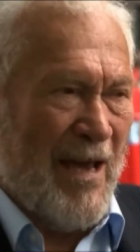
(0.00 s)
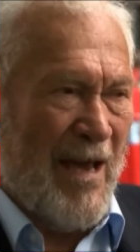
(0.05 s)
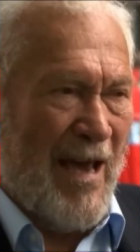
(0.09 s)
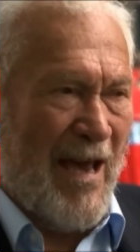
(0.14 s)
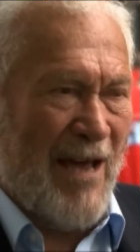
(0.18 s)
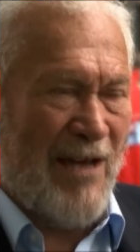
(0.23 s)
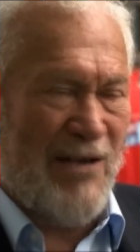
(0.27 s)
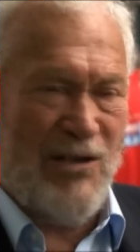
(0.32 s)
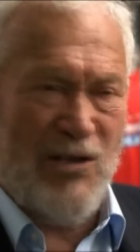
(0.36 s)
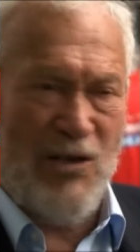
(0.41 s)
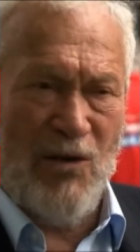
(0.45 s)

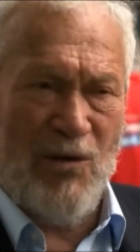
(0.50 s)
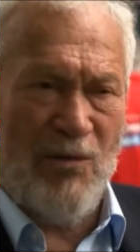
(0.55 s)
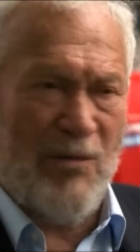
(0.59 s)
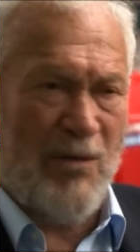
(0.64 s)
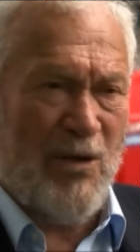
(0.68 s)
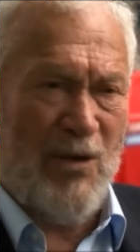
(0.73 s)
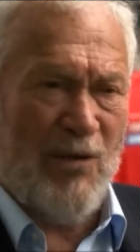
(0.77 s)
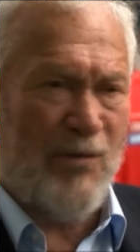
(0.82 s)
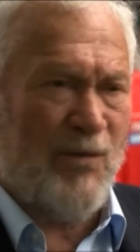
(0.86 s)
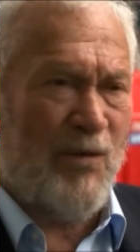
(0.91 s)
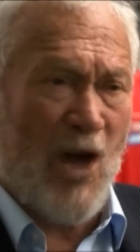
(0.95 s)
And you're,
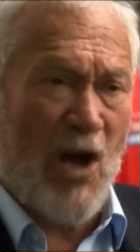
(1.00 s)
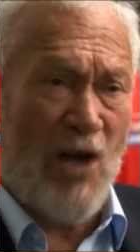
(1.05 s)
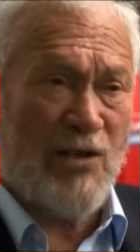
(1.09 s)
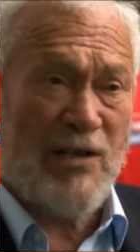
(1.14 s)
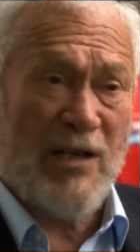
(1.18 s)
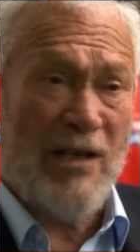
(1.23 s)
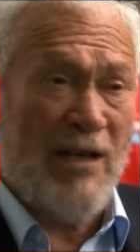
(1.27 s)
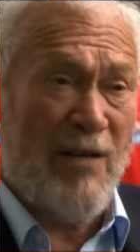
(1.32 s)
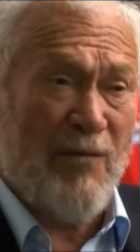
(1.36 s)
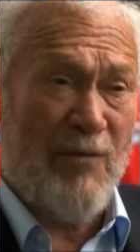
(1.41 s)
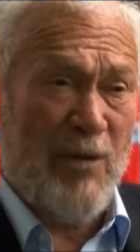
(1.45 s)
you've got
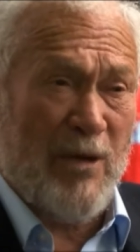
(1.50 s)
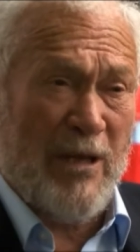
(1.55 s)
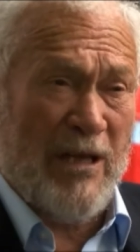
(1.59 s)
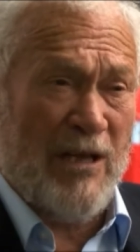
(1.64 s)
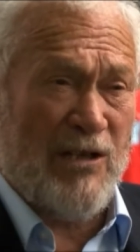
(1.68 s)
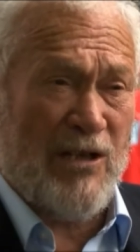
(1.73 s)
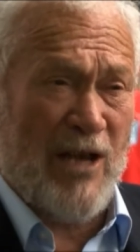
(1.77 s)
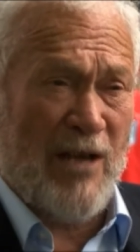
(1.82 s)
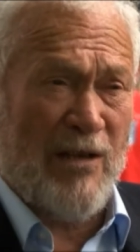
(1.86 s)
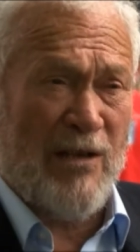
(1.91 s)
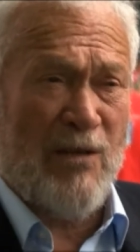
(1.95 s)
to live with
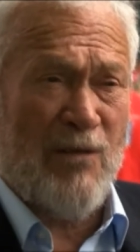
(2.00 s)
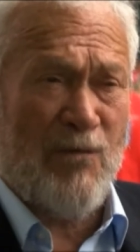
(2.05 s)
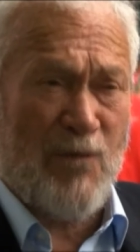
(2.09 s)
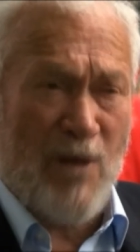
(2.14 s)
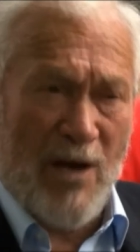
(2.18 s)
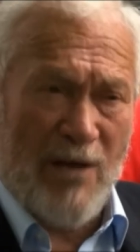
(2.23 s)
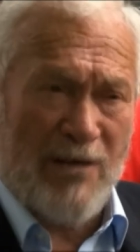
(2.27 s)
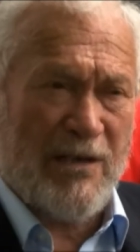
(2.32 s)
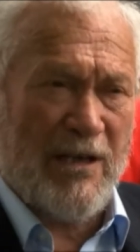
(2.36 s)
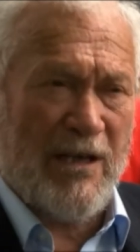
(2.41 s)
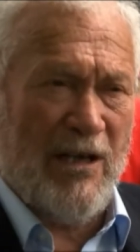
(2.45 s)
each other. You've
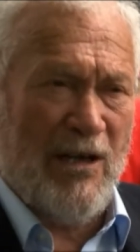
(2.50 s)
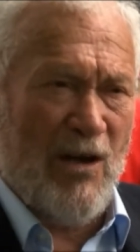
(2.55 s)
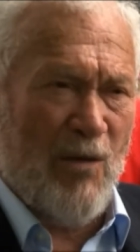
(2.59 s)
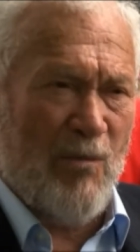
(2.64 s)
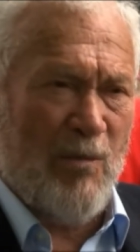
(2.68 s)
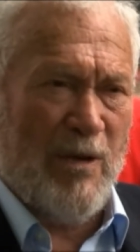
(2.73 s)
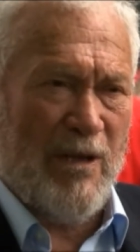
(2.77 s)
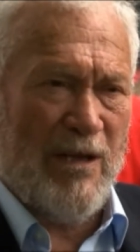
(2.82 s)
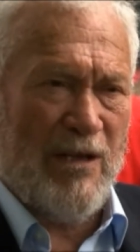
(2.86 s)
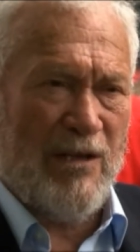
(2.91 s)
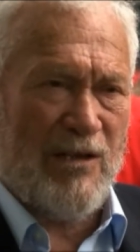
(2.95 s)
got to get on
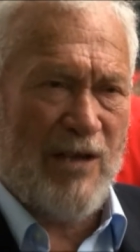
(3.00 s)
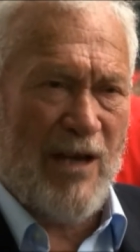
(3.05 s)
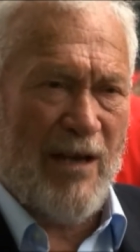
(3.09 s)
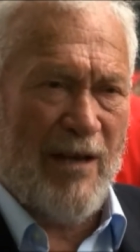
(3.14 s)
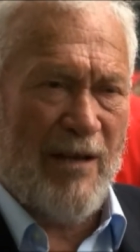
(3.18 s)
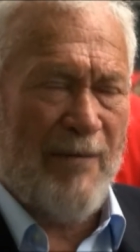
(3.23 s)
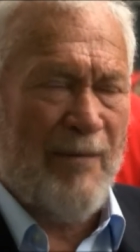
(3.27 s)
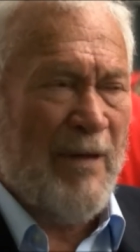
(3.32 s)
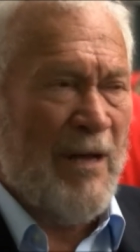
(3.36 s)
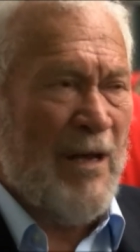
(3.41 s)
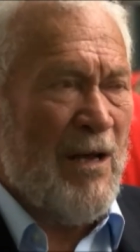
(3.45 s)
with each
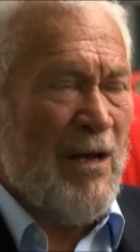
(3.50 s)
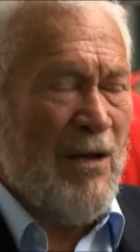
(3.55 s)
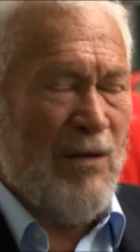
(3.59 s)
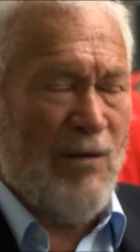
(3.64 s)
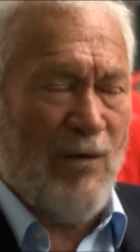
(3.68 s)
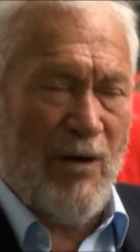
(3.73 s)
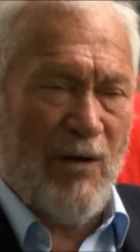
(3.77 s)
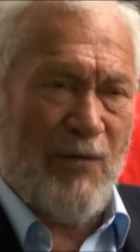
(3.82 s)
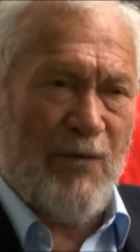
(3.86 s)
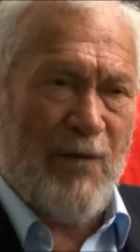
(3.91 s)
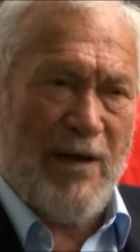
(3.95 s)
other. You've
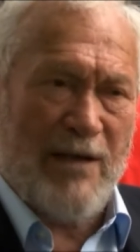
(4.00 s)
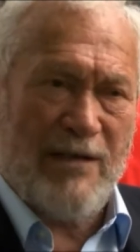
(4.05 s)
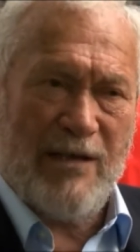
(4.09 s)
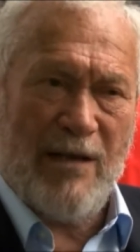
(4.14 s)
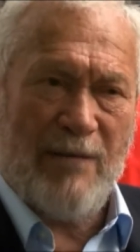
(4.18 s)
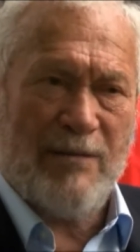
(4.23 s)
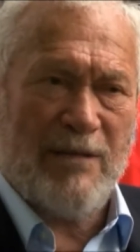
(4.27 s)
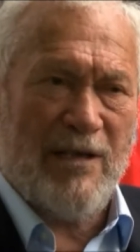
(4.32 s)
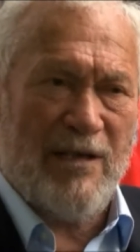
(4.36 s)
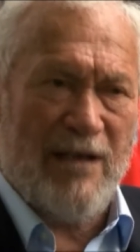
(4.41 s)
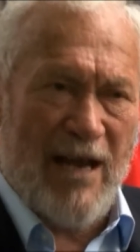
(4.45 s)
got to face
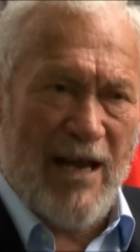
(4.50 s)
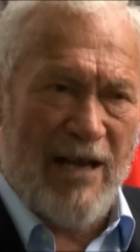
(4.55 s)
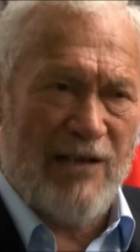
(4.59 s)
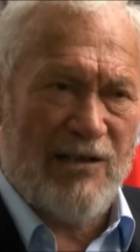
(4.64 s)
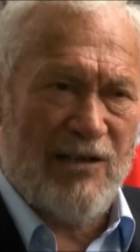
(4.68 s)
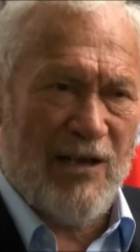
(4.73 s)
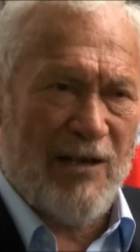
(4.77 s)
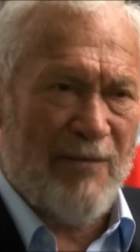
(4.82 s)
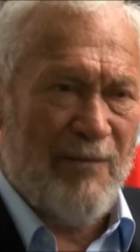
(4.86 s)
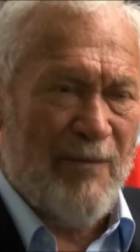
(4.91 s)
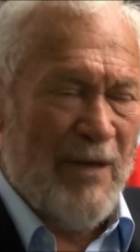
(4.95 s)
up to
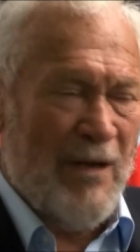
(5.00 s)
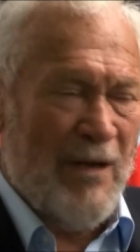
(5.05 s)
nature.